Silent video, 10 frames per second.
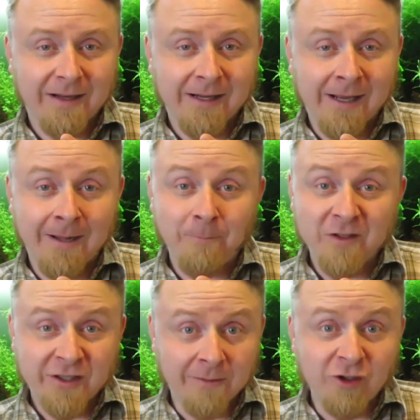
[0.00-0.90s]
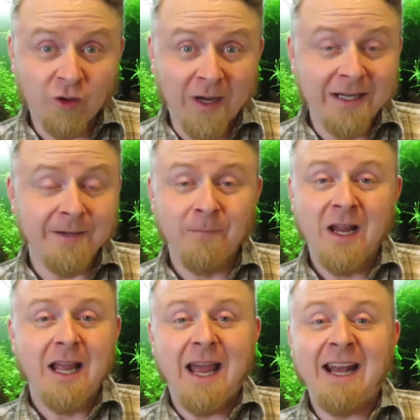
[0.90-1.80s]
substrate,
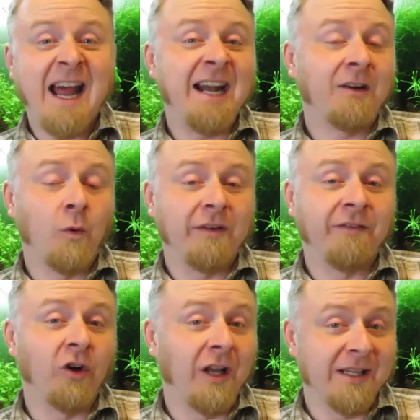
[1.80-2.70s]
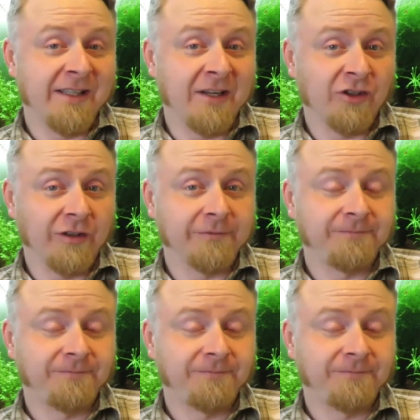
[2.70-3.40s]
and adequate fertilization.